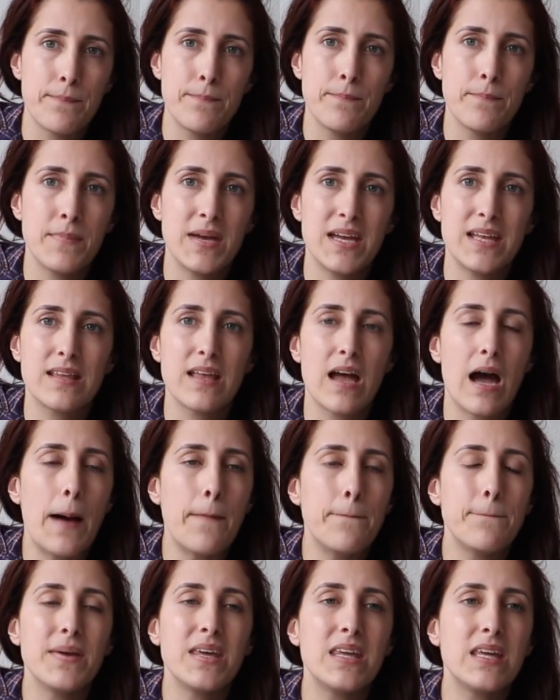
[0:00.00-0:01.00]
men
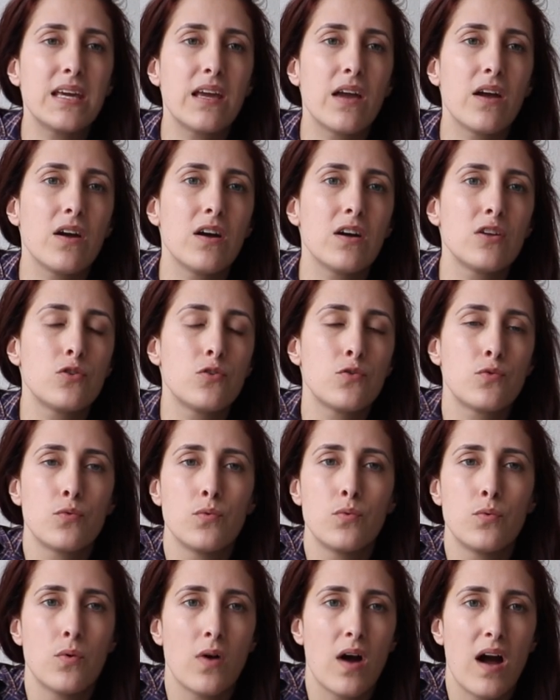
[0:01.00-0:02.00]
are paying her
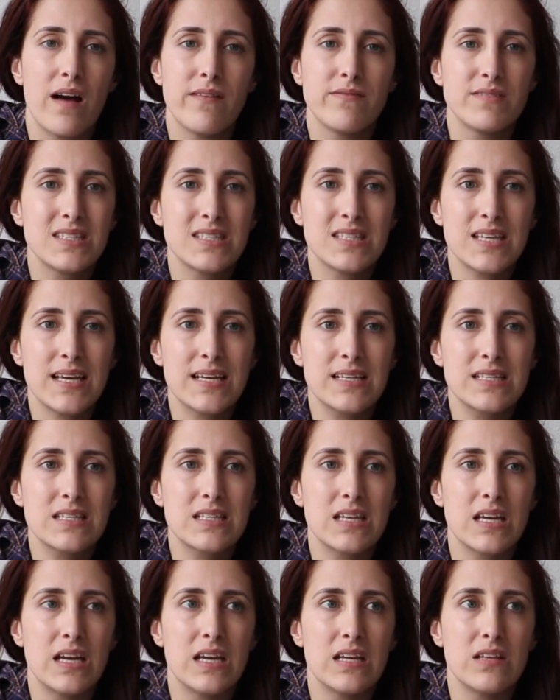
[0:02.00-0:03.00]
to have
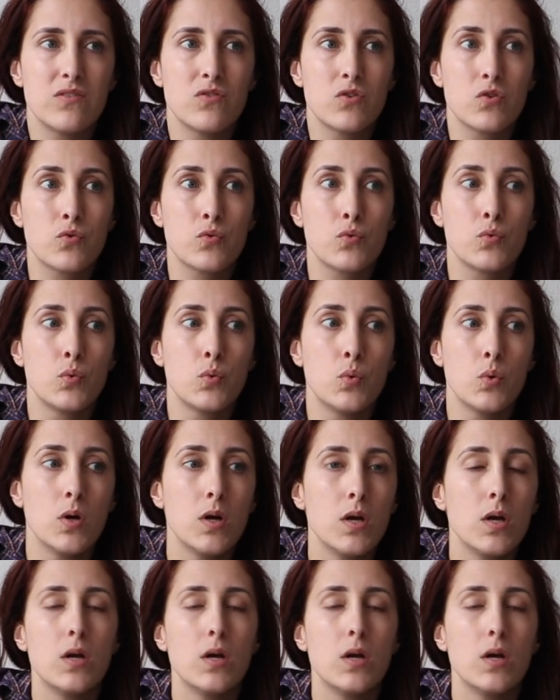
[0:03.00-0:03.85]
sex and to